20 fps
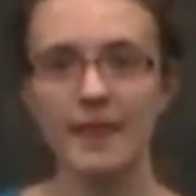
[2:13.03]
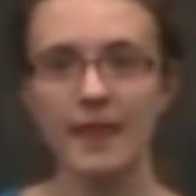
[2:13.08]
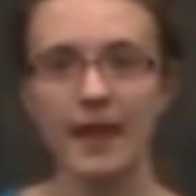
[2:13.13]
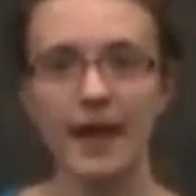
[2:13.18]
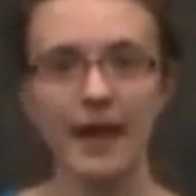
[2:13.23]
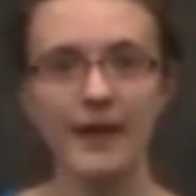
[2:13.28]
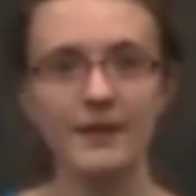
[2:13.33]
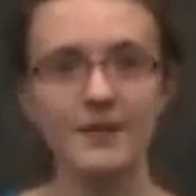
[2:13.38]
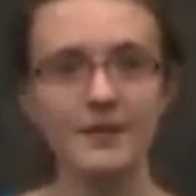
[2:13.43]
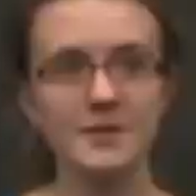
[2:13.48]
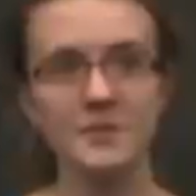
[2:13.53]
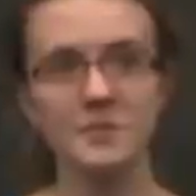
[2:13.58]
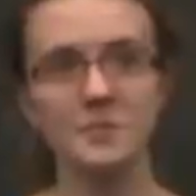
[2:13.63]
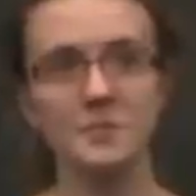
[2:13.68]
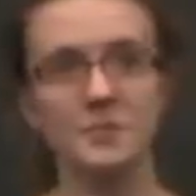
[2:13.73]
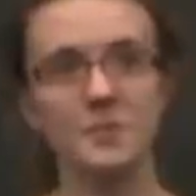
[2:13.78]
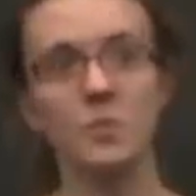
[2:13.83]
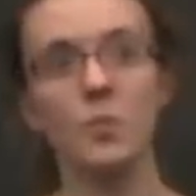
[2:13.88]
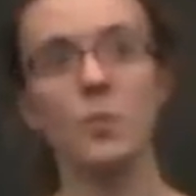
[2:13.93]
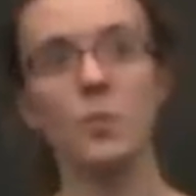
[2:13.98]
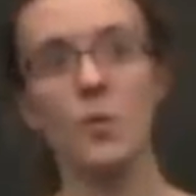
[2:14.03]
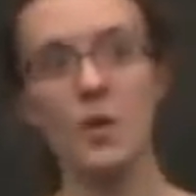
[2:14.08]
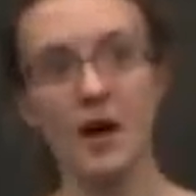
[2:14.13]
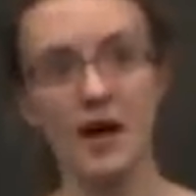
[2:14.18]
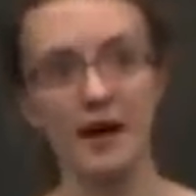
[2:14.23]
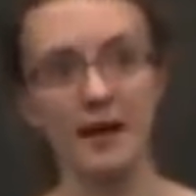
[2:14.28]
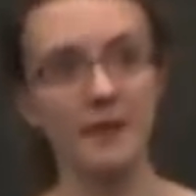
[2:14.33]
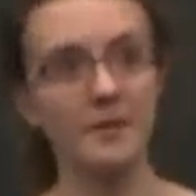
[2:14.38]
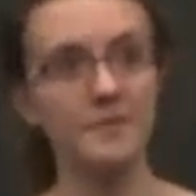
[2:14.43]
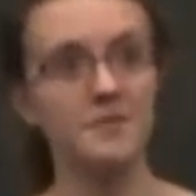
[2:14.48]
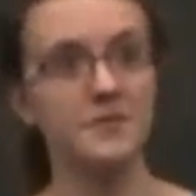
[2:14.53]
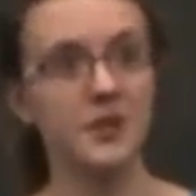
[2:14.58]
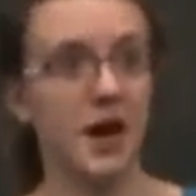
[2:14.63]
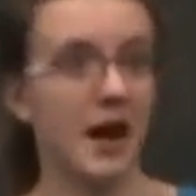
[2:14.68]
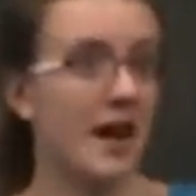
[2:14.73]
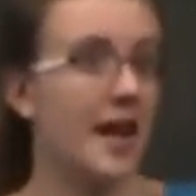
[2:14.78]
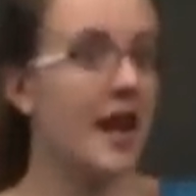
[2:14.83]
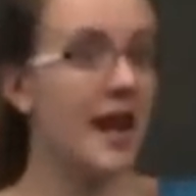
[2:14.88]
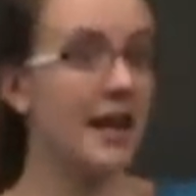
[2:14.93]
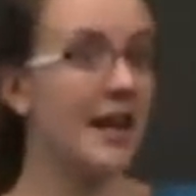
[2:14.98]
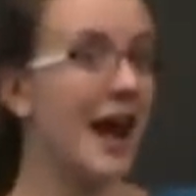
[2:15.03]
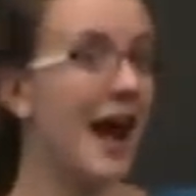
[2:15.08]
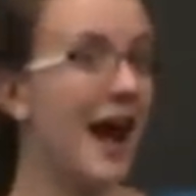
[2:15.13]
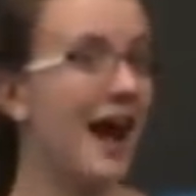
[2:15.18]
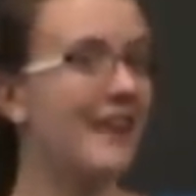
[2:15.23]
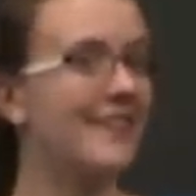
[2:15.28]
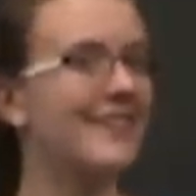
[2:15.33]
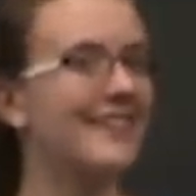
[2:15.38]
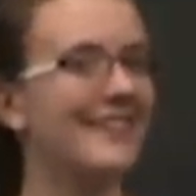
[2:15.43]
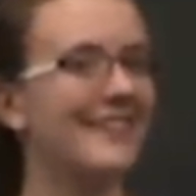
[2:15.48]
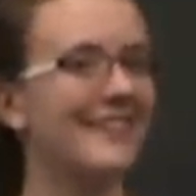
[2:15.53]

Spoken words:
and, well, Donnie had not.